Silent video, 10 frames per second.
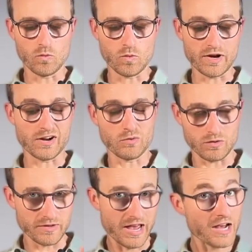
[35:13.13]
where
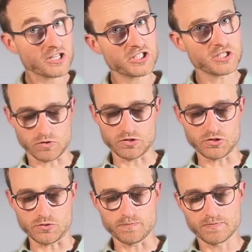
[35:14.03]
what we actually want
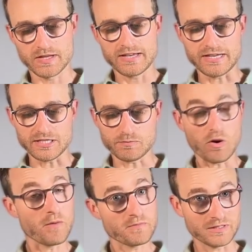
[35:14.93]
to do is
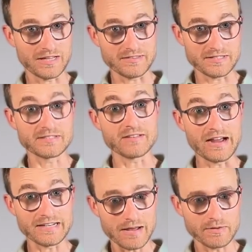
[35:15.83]
populate this
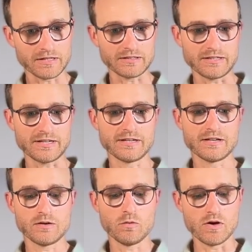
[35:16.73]
dynamically
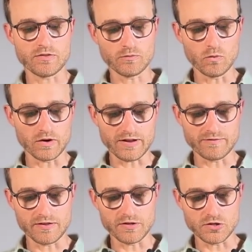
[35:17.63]
with
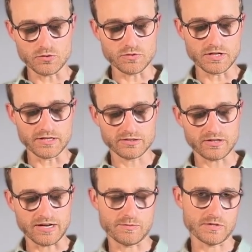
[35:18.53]
whatever the user
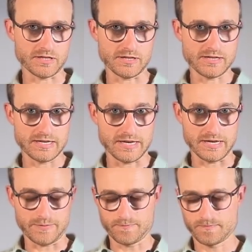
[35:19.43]
types in
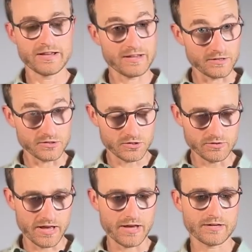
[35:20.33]
here. And to do
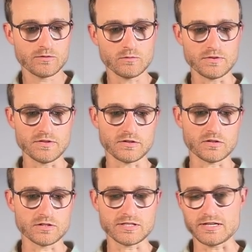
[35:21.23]
that within the
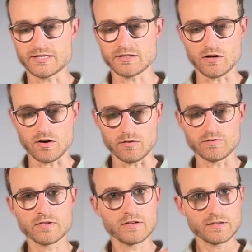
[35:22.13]
context
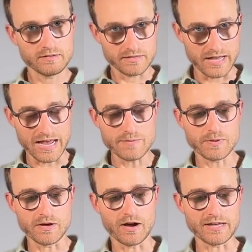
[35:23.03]
of the
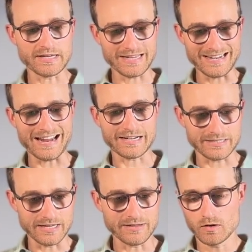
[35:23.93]
API
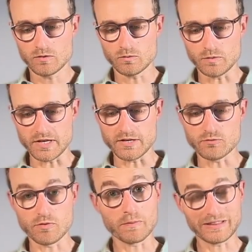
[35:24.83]
connector, we
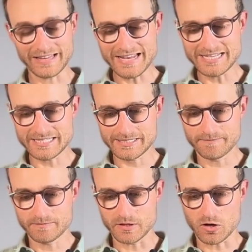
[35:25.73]
replace
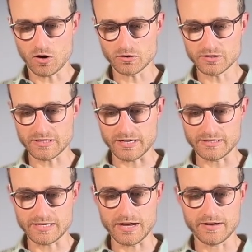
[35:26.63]
the
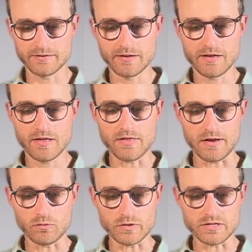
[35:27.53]
content here
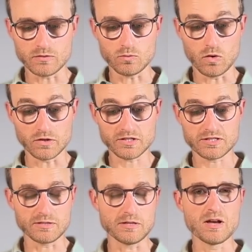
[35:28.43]
that we want
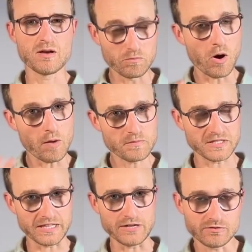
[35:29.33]
to
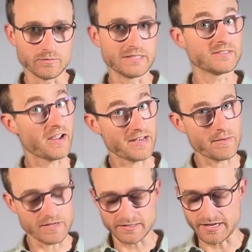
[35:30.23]
populate from a
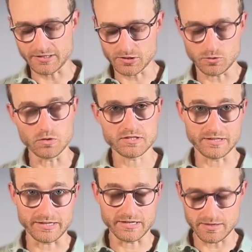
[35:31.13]
dynamic data source
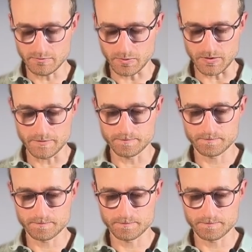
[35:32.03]
like an input,